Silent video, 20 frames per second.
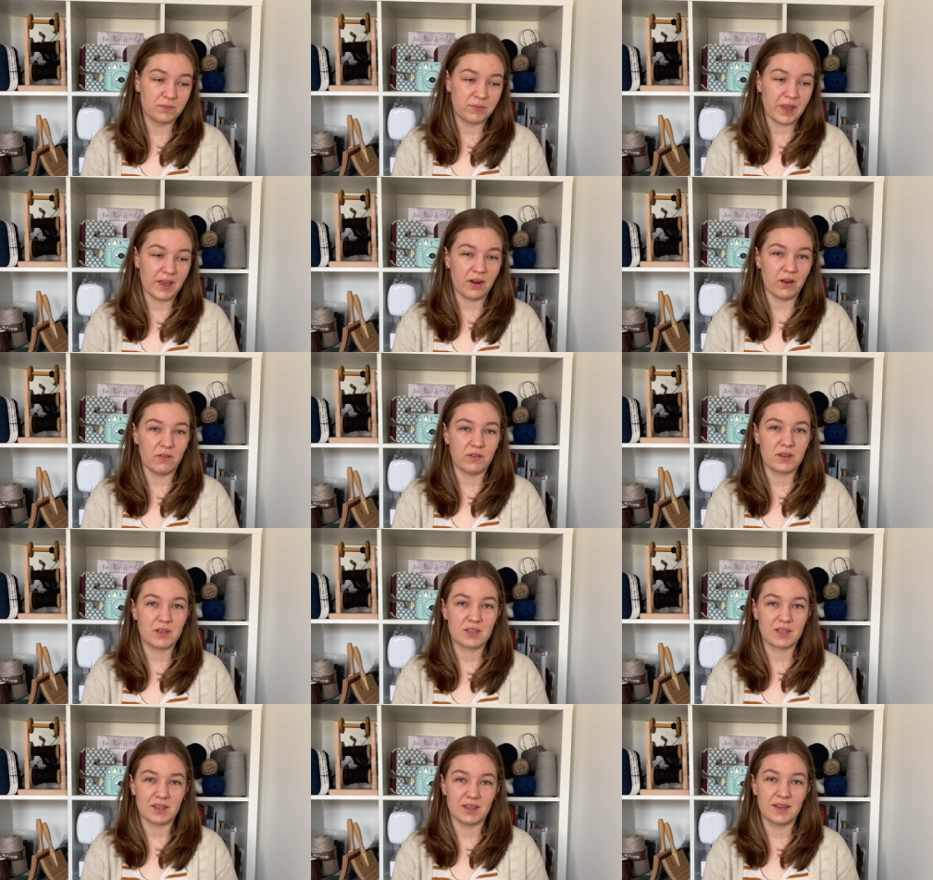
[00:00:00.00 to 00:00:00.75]
and
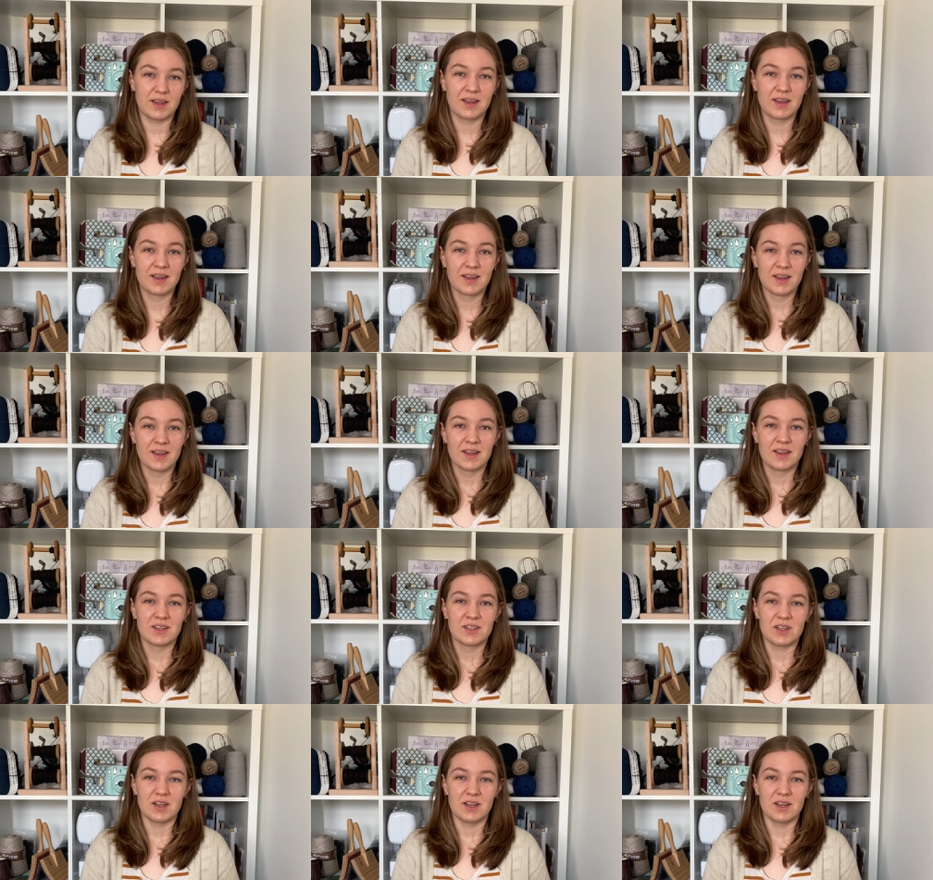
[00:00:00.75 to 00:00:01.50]
obviously
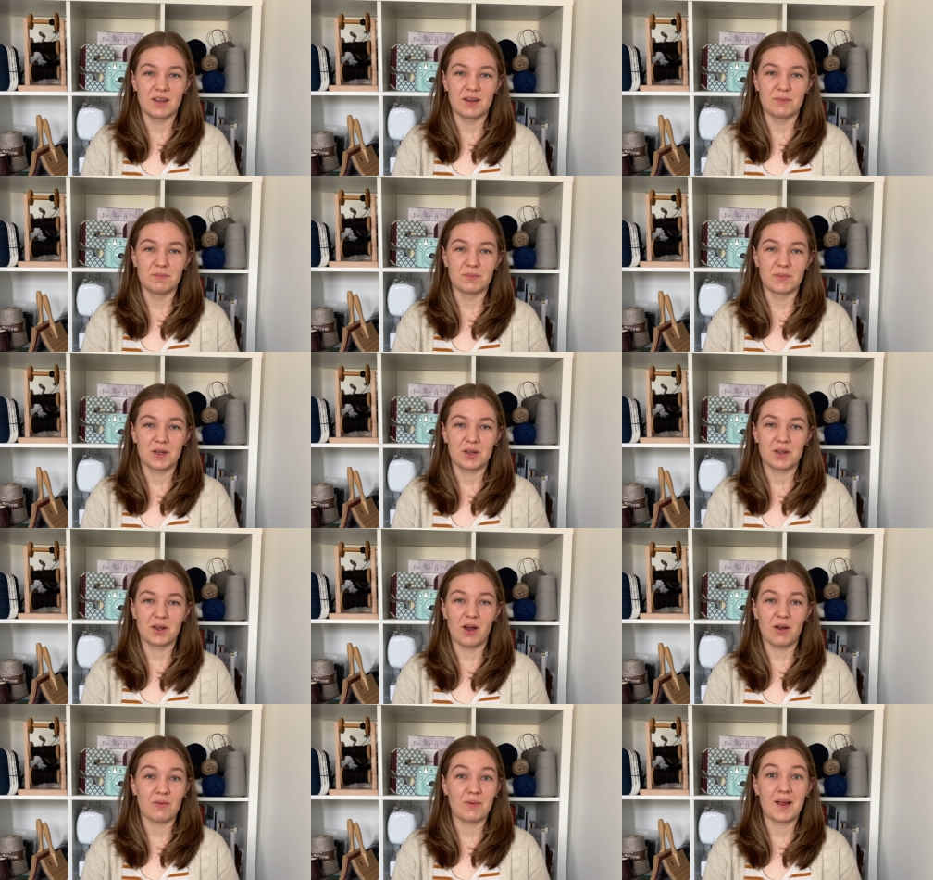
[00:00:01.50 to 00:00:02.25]

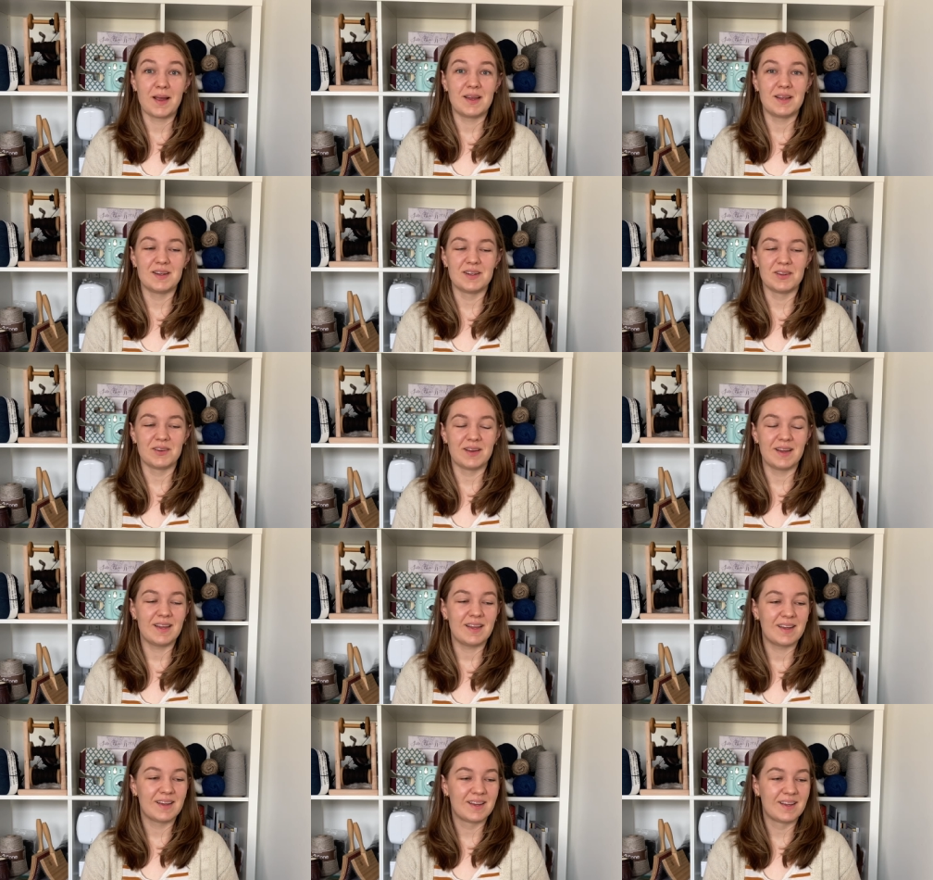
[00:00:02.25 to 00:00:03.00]
got right into
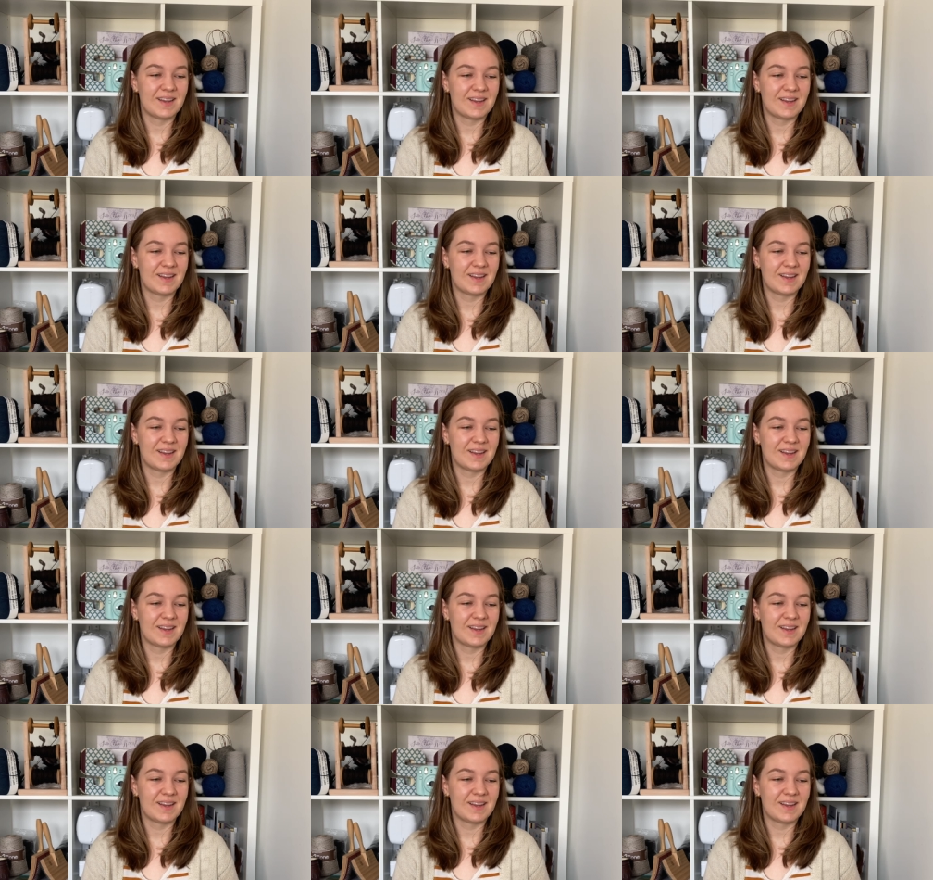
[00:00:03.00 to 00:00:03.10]
it.